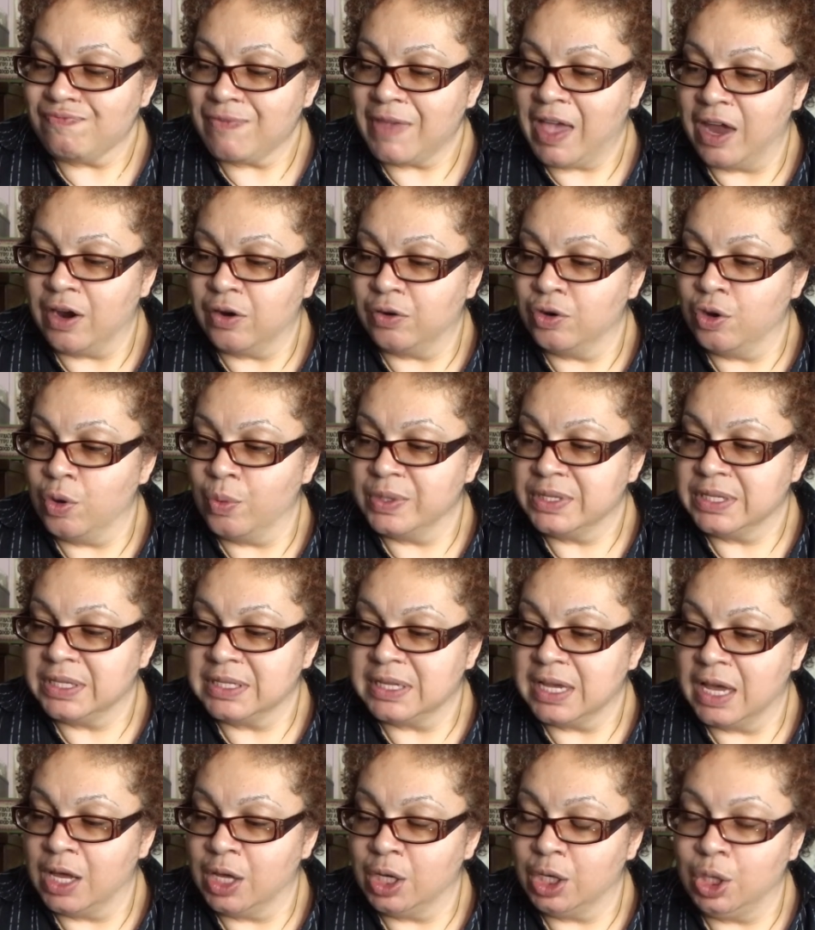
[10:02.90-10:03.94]
I don't know what to
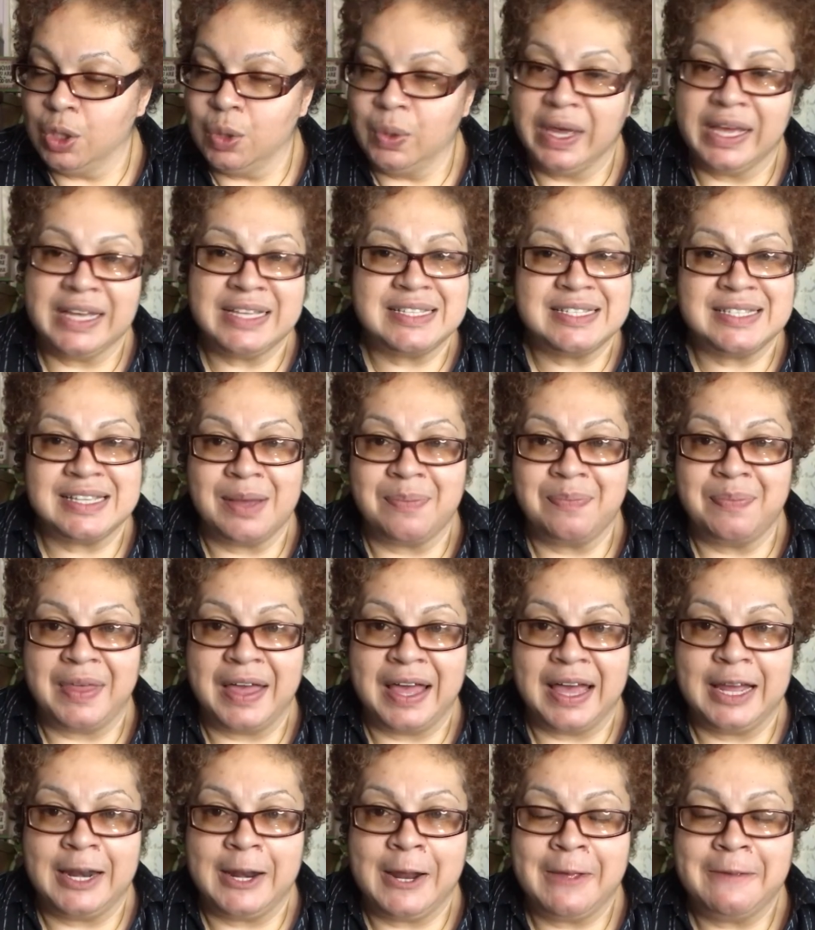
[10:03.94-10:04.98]
tell you except
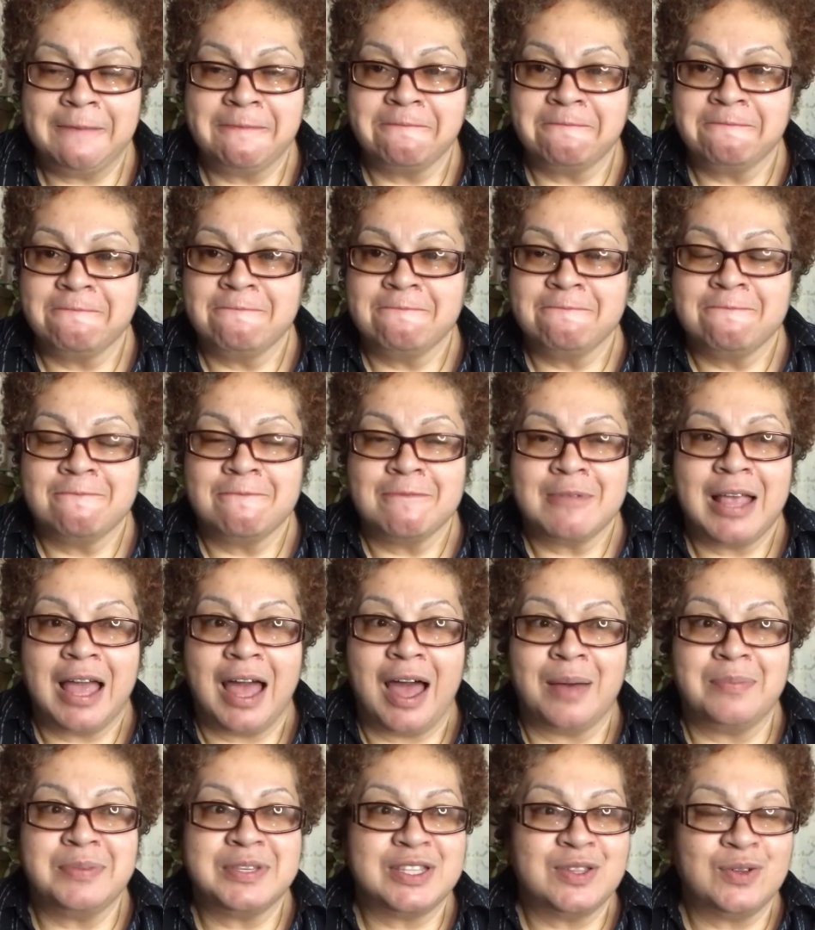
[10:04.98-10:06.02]
that
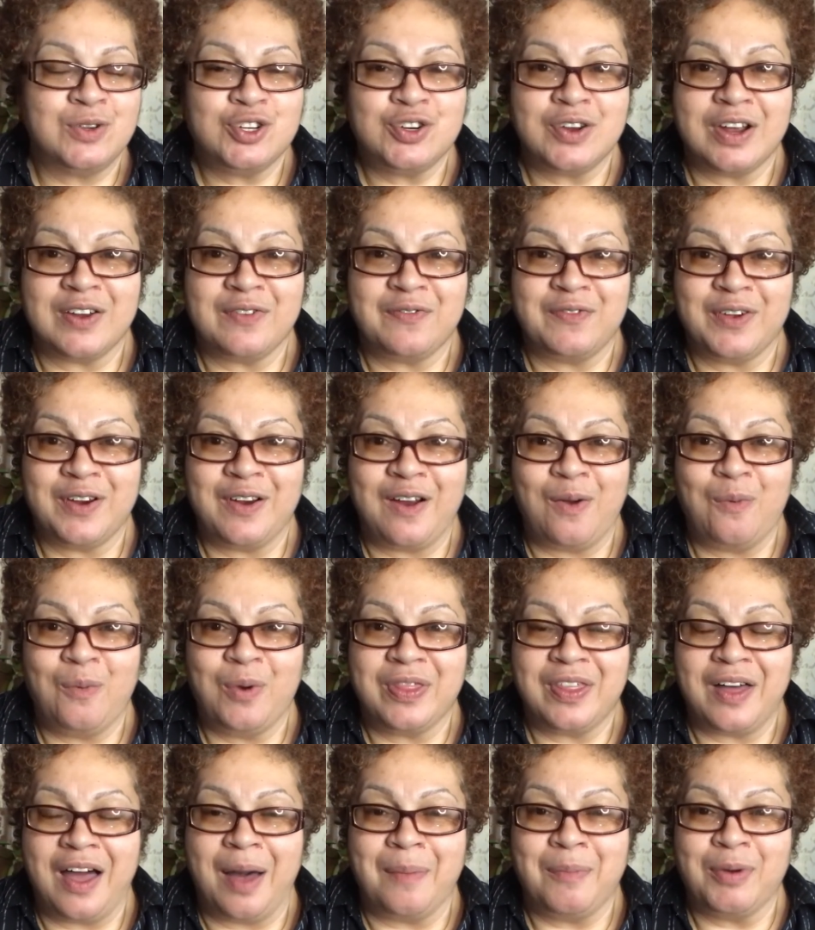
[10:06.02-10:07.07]
I'm still trying to figure out
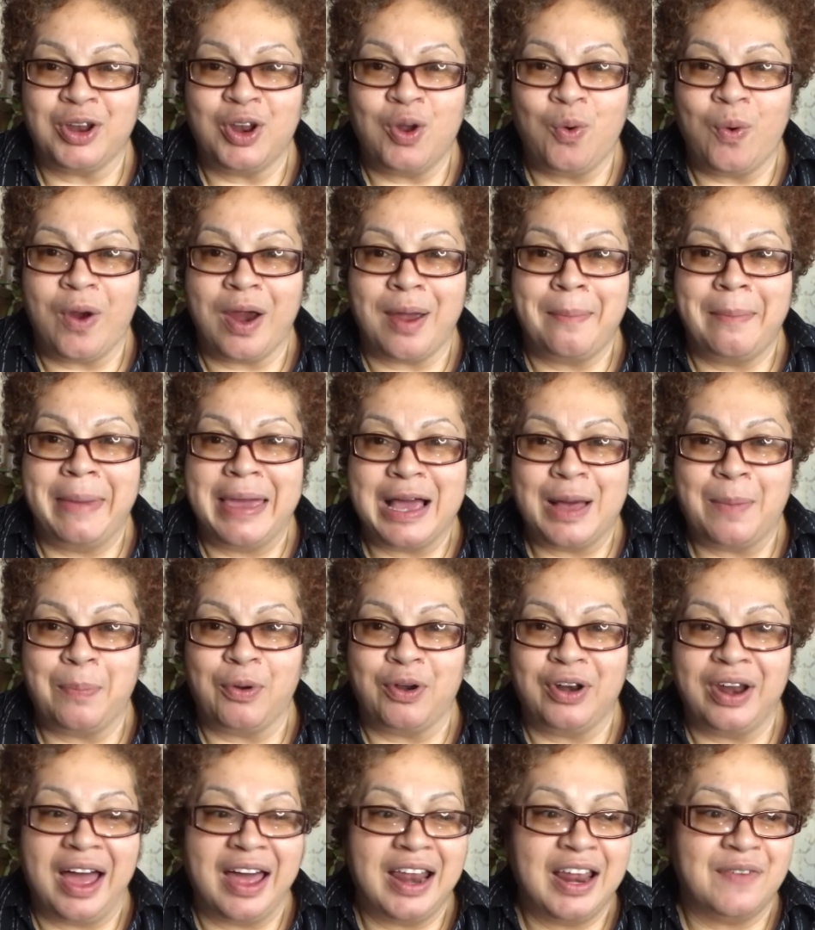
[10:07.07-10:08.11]
whether I'm gonna wear makeup
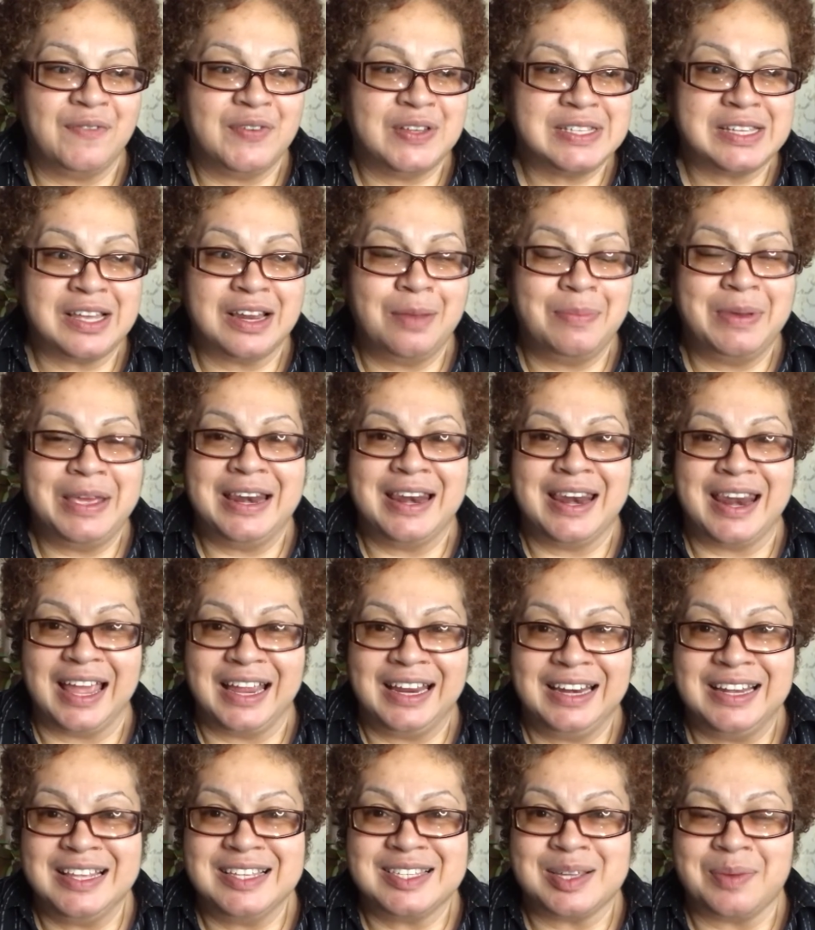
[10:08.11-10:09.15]
or not. If it's gonna be
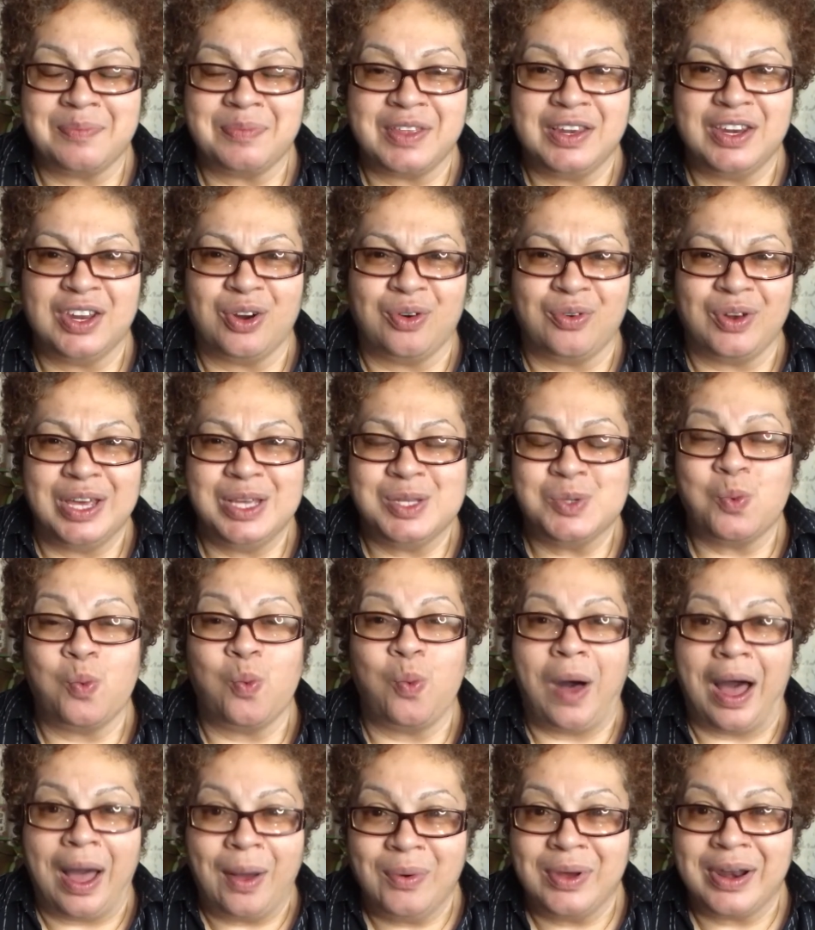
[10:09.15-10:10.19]
90 something degrees,
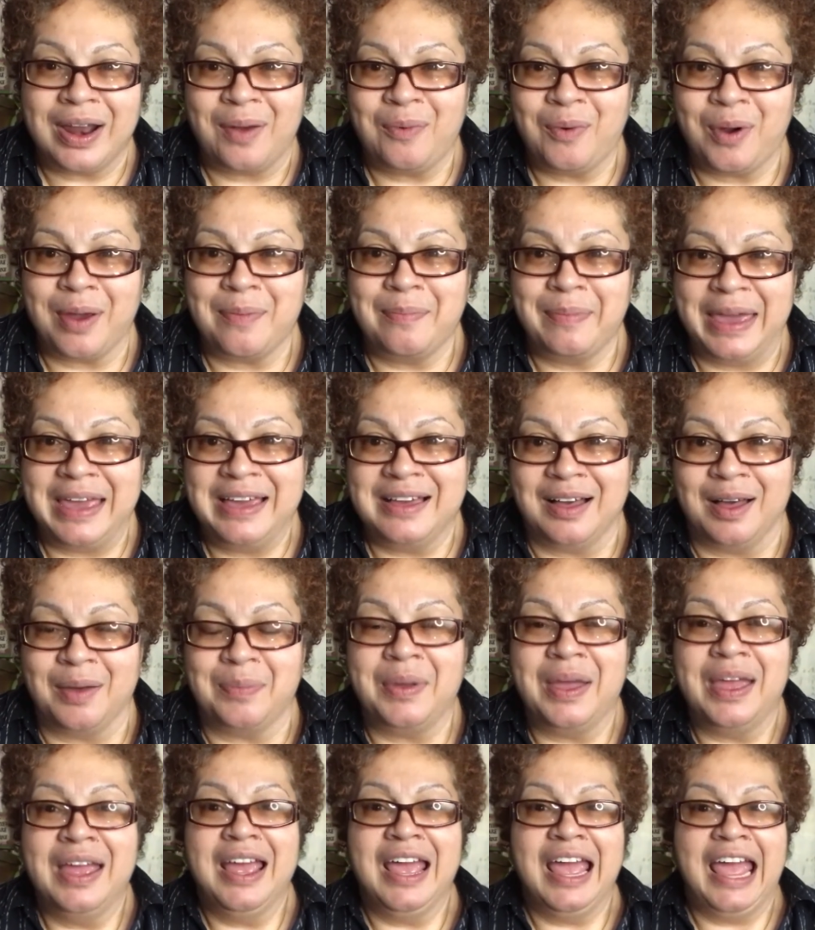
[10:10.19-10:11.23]
why would I wear makeup?
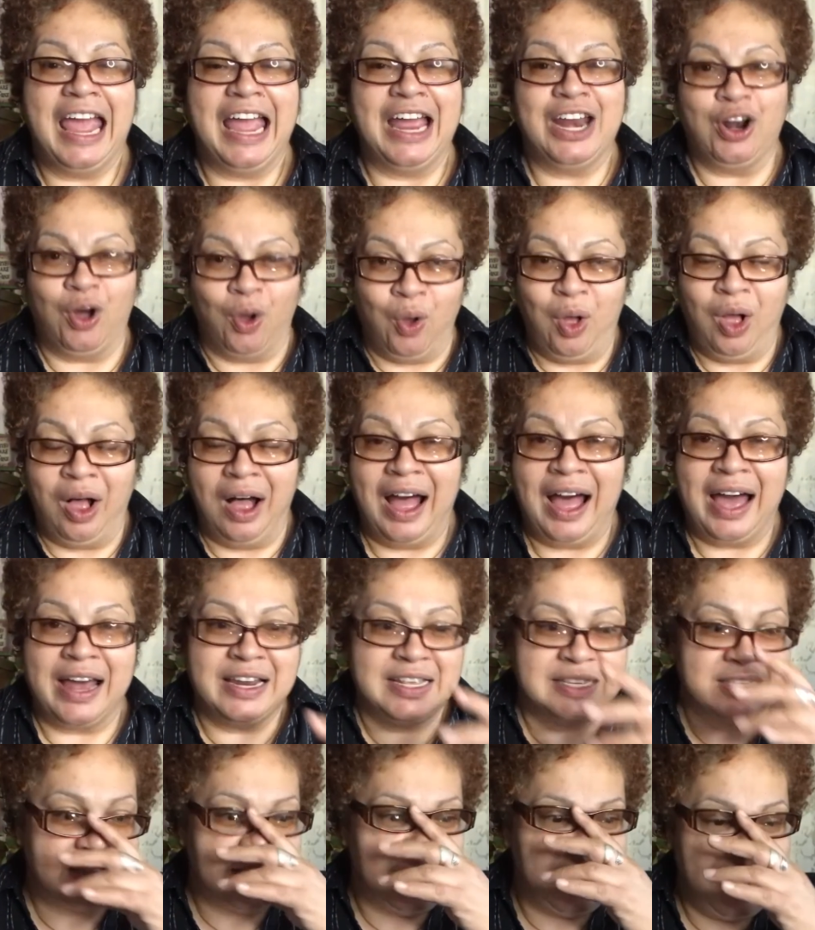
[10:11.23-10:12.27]
In all
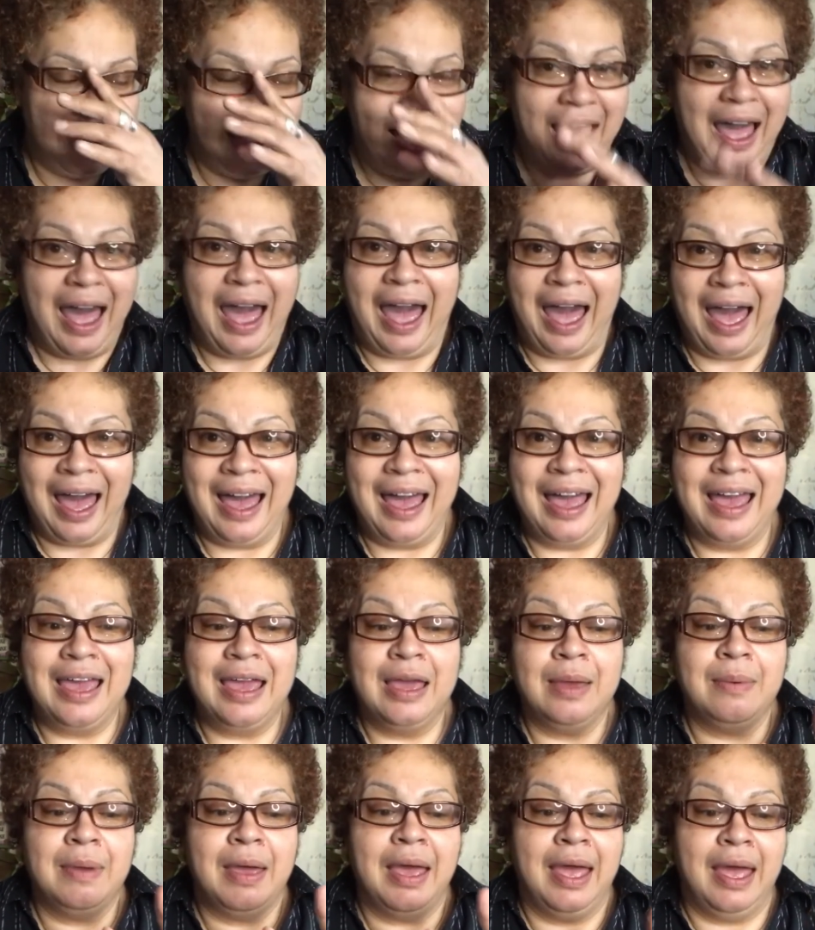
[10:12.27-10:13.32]
honesty,
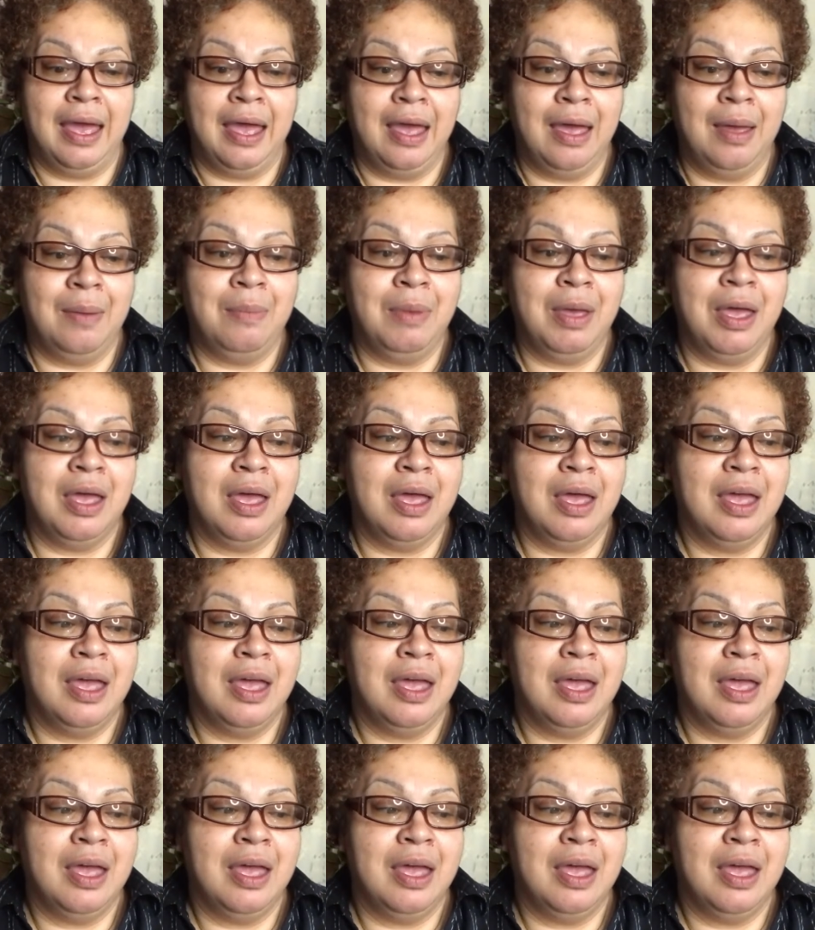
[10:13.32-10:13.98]
I am